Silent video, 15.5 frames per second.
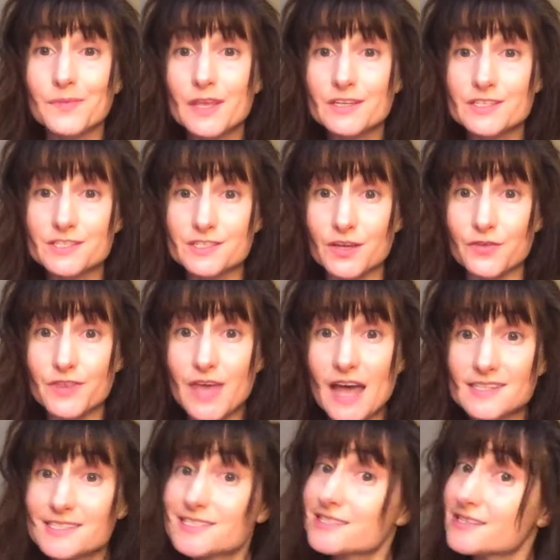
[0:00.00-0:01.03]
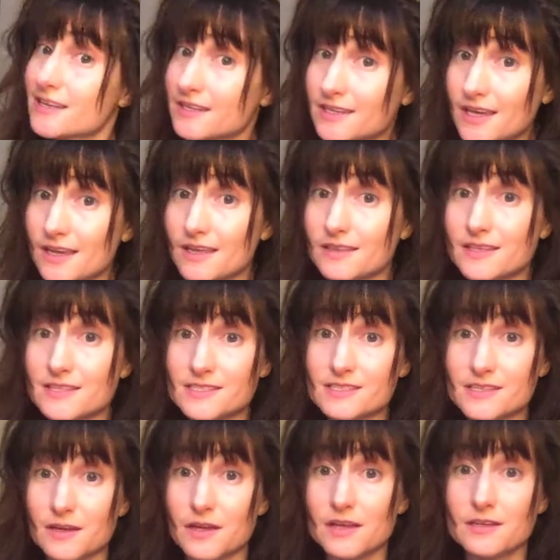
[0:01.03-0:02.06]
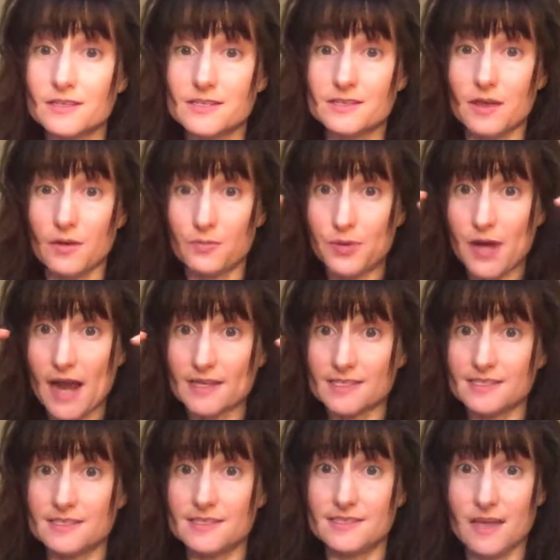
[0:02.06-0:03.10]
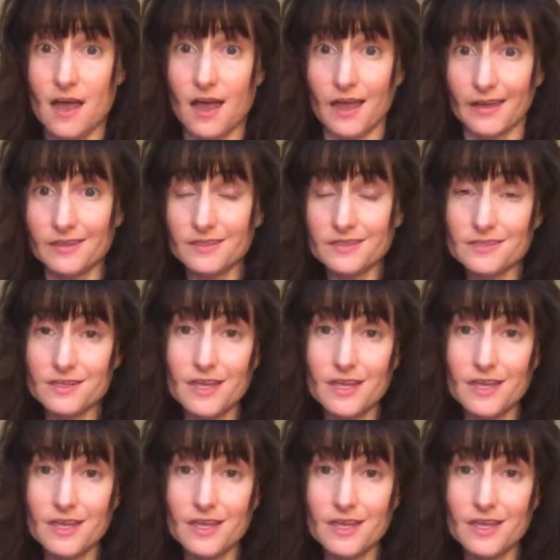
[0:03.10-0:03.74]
So that's, again, this is a practice designed